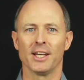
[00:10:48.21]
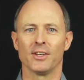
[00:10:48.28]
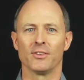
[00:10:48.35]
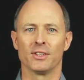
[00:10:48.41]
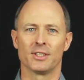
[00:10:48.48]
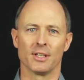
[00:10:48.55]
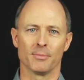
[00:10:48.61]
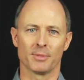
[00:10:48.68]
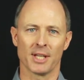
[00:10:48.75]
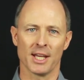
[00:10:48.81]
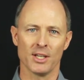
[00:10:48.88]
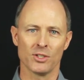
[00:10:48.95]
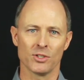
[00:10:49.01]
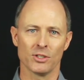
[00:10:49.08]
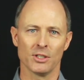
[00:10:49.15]
The
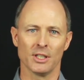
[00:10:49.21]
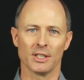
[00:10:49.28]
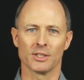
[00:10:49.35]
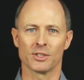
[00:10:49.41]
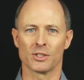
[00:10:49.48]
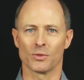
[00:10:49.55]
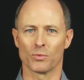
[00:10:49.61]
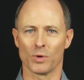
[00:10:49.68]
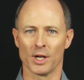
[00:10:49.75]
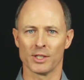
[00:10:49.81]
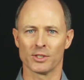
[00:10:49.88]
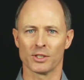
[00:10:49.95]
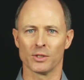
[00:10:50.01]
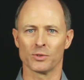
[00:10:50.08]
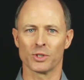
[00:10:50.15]
temptation is to
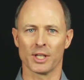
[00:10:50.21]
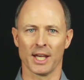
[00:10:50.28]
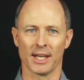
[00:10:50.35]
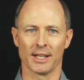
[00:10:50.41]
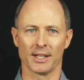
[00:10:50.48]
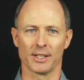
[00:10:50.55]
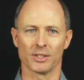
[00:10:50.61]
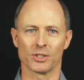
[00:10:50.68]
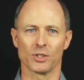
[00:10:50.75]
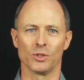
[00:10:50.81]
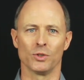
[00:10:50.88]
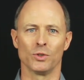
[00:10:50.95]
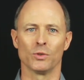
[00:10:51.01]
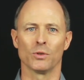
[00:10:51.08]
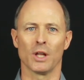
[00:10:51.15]
rush those candidates who
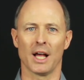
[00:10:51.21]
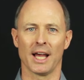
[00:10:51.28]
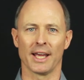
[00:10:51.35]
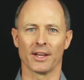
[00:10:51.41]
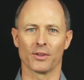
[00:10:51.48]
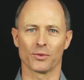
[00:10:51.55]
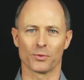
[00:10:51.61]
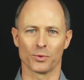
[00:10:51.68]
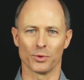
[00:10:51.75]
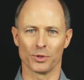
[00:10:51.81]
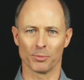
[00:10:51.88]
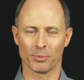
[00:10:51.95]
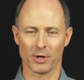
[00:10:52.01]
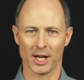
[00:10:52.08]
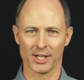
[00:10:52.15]
you like through
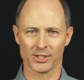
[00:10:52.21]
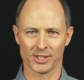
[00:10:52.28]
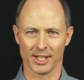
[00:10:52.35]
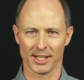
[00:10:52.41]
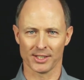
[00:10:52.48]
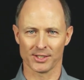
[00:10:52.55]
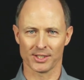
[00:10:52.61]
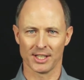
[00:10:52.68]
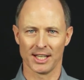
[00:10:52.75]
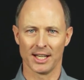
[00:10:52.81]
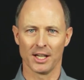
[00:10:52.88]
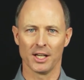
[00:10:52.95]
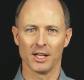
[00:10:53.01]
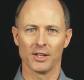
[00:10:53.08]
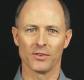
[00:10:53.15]
the process.
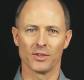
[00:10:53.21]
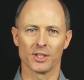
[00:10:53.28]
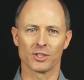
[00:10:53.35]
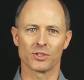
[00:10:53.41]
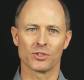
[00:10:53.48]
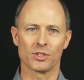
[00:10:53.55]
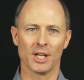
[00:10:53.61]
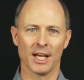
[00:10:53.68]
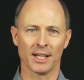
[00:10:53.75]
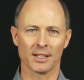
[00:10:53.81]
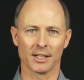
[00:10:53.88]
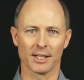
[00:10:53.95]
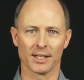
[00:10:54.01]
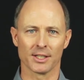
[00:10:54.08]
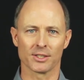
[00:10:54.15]
This
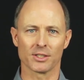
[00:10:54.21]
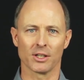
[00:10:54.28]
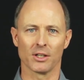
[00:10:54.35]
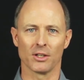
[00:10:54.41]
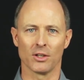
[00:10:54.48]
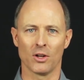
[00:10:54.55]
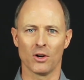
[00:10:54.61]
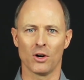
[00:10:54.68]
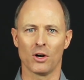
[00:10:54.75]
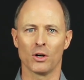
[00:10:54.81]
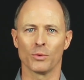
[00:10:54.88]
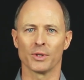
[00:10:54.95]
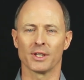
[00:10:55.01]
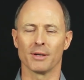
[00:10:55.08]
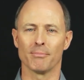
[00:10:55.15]
checklist,
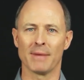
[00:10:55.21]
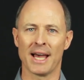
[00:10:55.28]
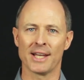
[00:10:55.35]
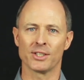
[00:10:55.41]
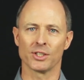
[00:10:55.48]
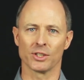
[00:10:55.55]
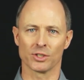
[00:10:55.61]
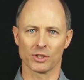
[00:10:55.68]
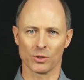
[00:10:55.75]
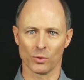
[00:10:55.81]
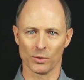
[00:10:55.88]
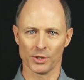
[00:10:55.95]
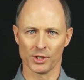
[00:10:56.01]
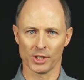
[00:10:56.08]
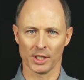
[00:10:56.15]
along with the matching
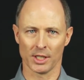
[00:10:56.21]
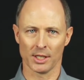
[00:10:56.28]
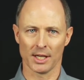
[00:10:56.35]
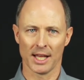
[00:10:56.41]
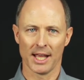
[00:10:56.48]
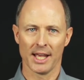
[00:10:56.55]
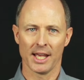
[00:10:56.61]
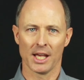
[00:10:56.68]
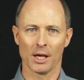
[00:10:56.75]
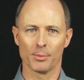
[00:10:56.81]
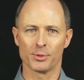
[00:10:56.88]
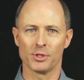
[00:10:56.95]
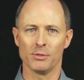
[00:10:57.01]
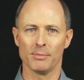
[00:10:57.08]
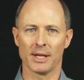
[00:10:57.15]
score sheet,
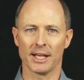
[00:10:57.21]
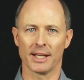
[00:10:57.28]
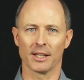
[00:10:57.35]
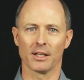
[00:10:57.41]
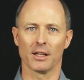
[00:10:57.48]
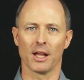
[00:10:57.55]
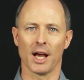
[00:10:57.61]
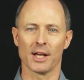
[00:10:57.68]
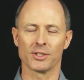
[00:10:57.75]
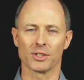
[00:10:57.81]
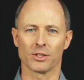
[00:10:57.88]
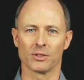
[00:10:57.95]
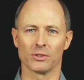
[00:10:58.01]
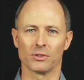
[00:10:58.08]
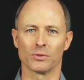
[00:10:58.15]
helps you make a
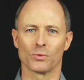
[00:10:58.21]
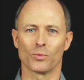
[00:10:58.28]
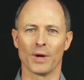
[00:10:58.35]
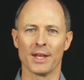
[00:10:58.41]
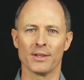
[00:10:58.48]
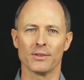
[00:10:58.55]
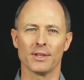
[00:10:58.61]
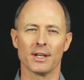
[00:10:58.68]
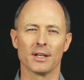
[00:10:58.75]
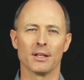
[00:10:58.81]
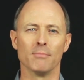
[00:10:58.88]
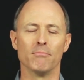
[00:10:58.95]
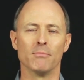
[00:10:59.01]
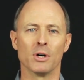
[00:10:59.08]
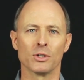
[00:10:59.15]
logical rather than
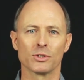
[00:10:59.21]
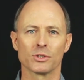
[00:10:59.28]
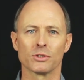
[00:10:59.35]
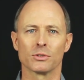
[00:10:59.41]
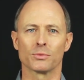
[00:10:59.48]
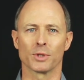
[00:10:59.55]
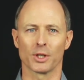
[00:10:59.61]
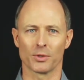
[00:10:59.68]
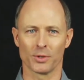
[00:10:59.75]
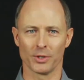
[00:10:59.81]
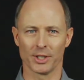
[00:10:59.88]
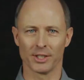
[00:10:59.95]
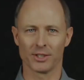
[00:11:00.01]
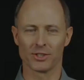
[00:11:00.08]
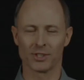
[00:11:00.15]
emotional
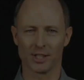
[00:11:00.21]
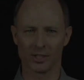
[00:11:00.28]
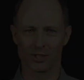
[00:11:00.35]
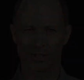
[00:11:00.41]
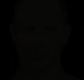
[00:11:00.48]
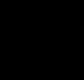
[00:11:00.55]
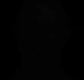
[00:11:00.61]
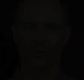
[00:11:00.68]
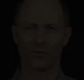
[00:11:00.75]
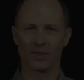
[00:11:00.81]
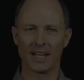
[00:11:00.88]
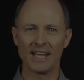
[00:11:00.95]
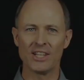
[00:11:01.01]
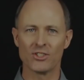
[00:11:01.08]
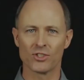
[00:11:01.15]
recruiting decision.
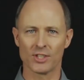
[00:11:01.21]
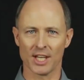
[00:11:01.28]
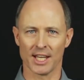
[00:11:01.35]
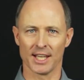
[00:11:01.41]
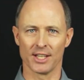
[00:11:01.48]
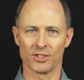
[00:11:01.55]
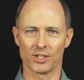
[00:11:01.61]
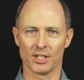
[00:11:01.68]
Each stage